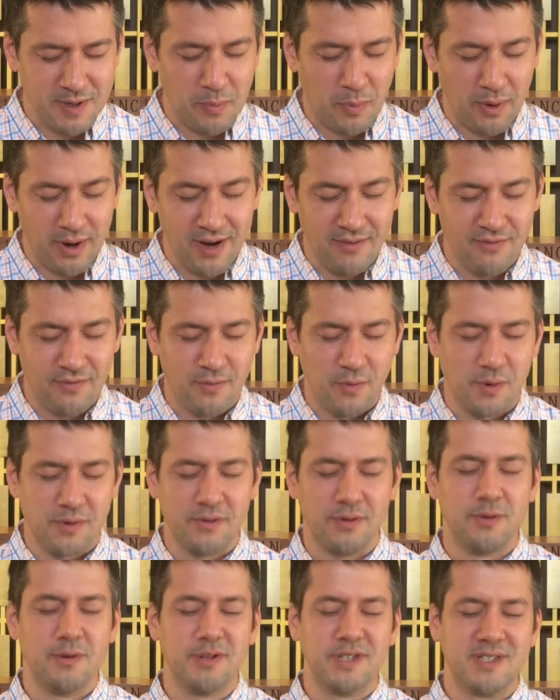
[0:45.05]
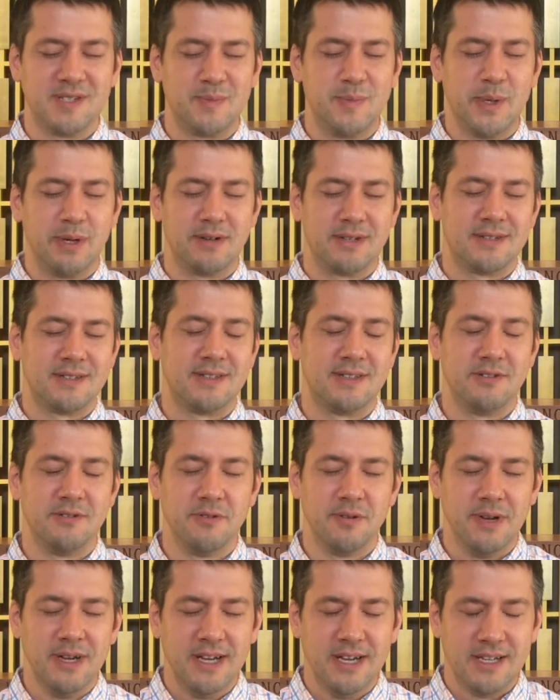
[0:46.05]
We pray for the Holy Spirit
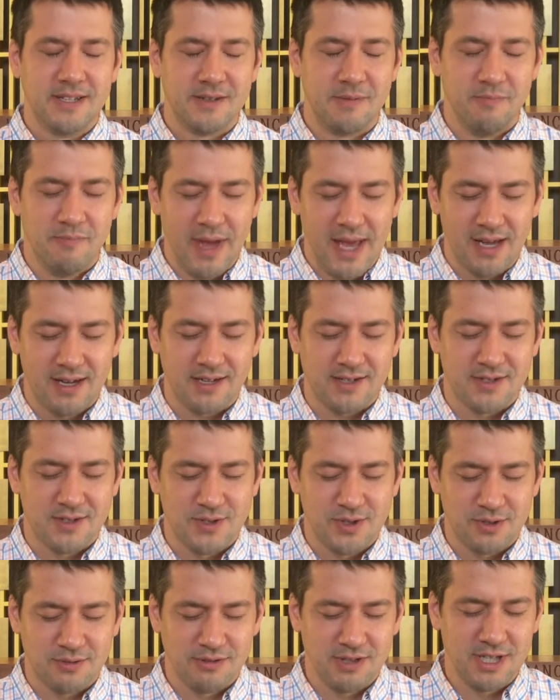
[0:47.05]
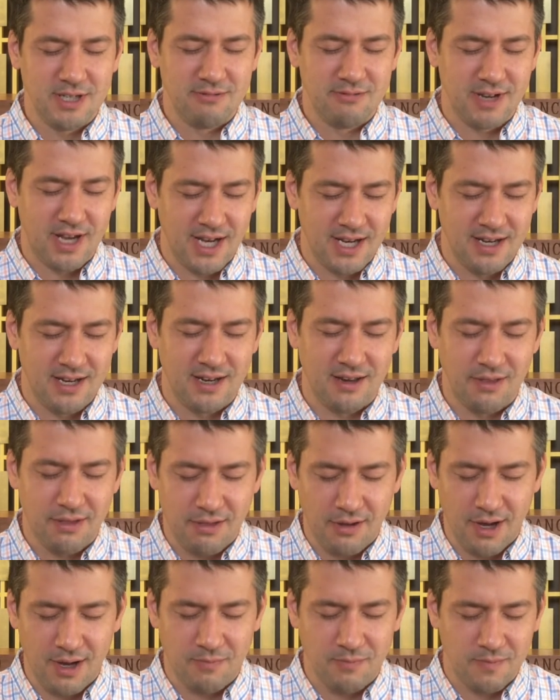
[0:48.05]
to make us truly united in
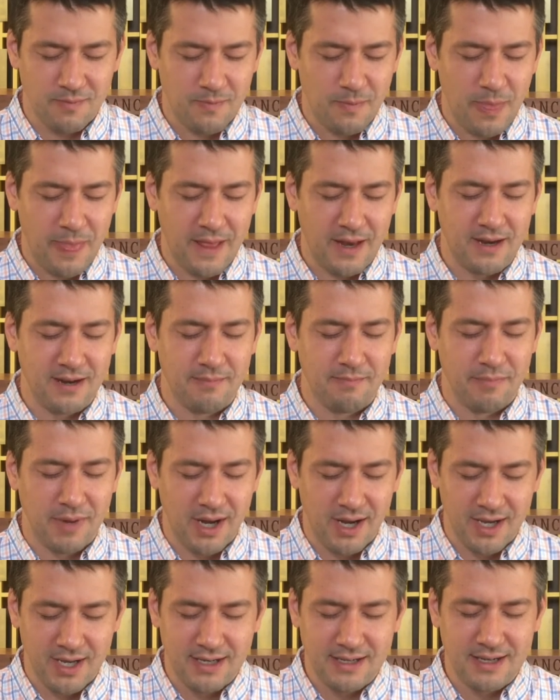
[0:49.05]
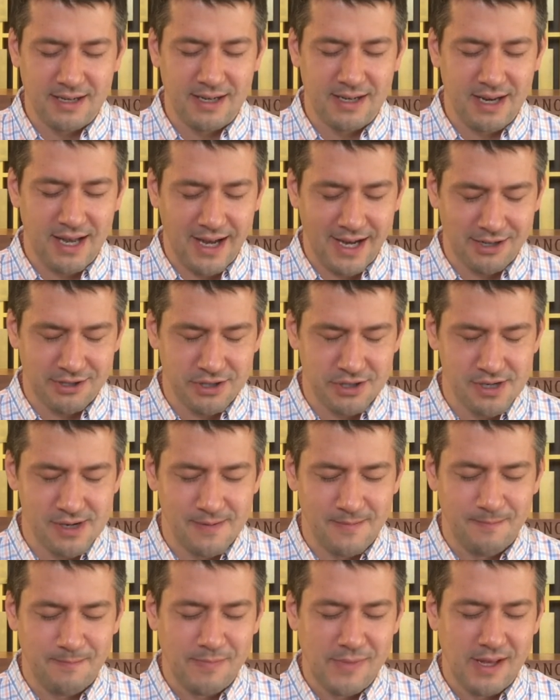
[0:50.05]
thought and in mind and in action,
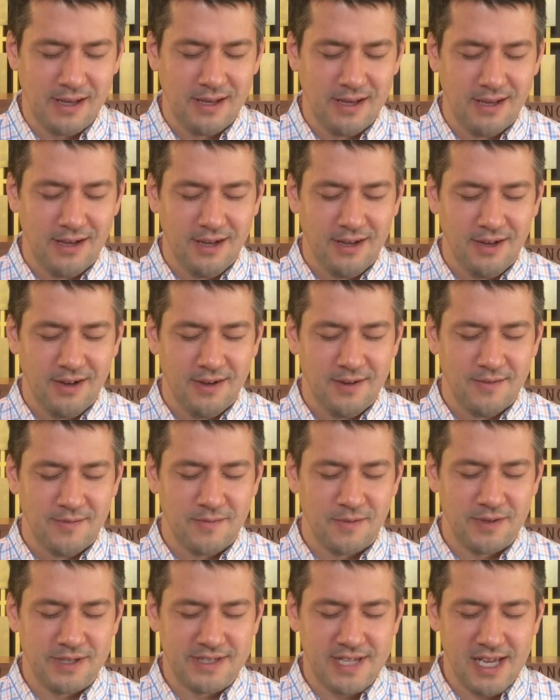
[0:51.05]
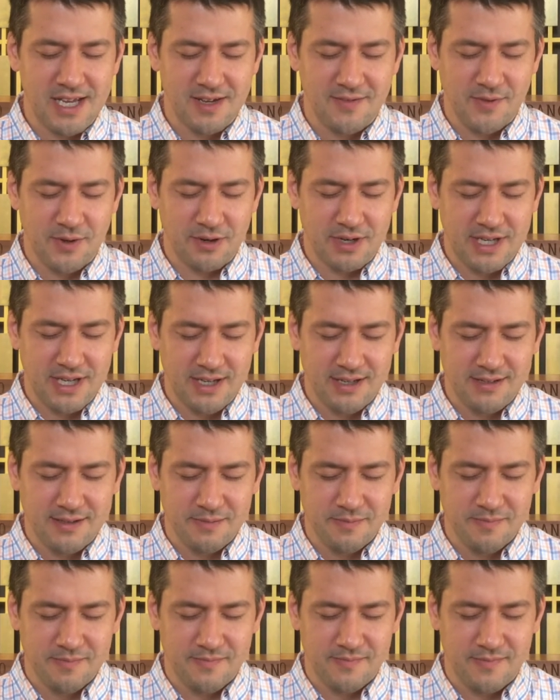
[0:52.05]
for the sake of your
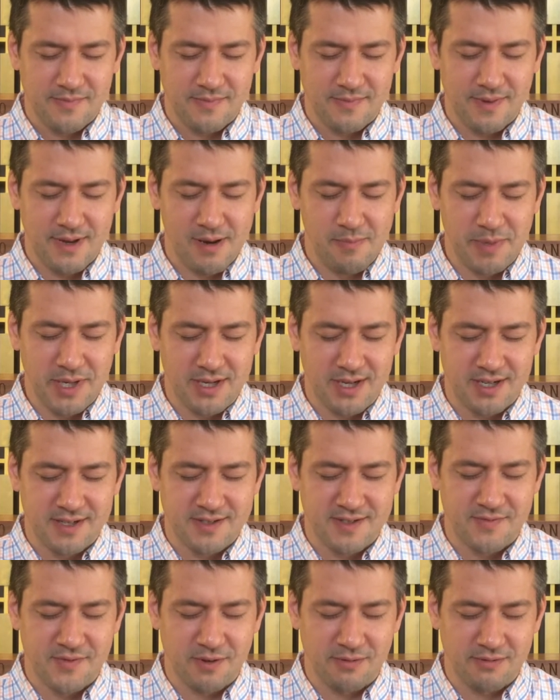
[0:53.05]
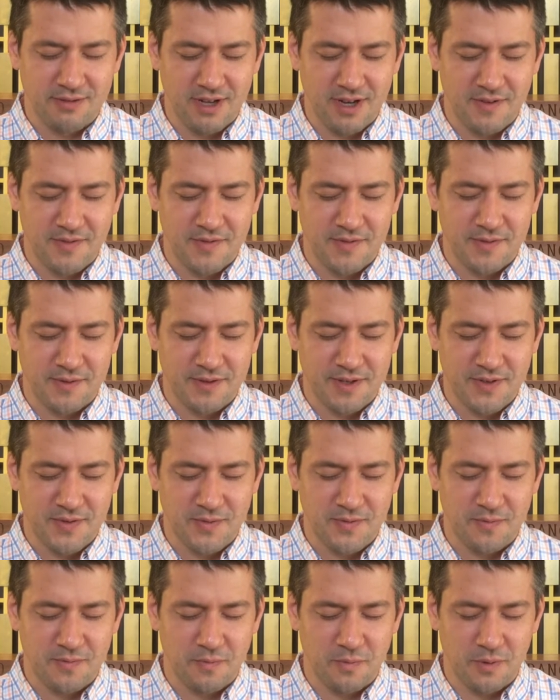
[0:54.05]
kingdom and because of your love for this
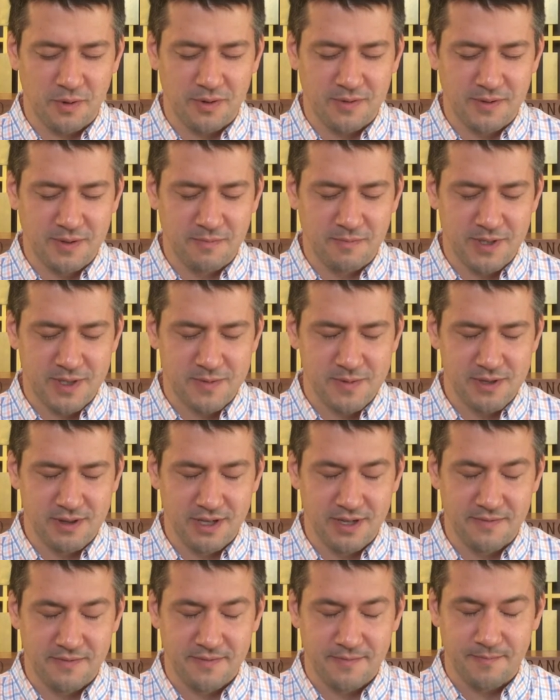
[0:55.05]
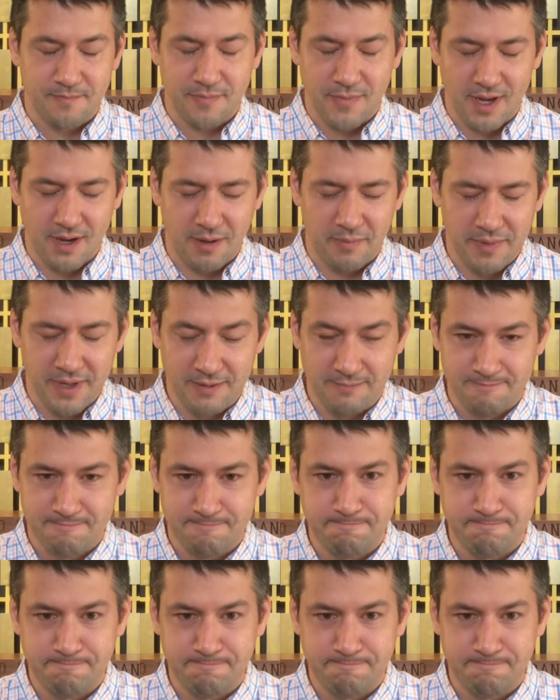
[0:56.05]
world in which we live. Amen.